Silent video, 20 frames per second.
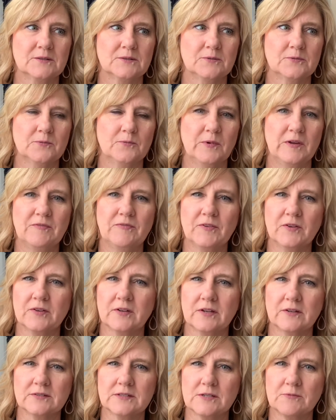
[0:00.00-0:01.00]
we feel
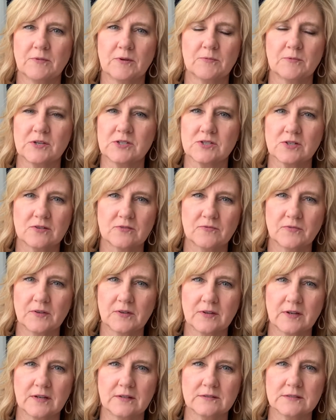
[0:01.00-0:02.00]
guilty when we shouldn't feel
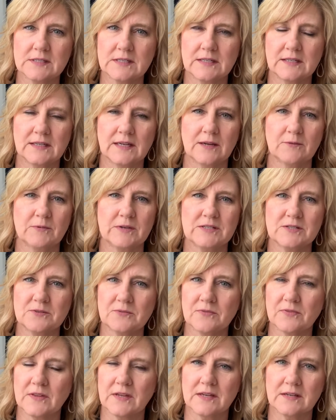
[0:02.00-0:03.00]
guilty and we do
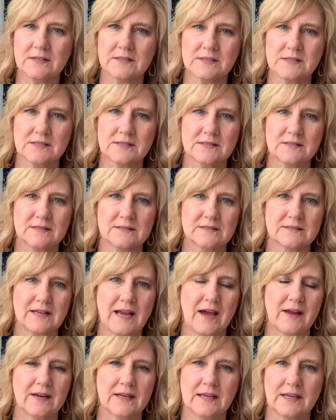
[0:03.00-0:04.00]
things
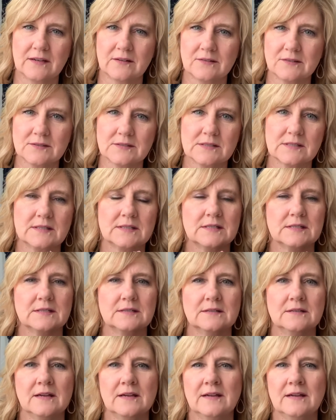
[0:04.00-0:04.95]
out of guilt and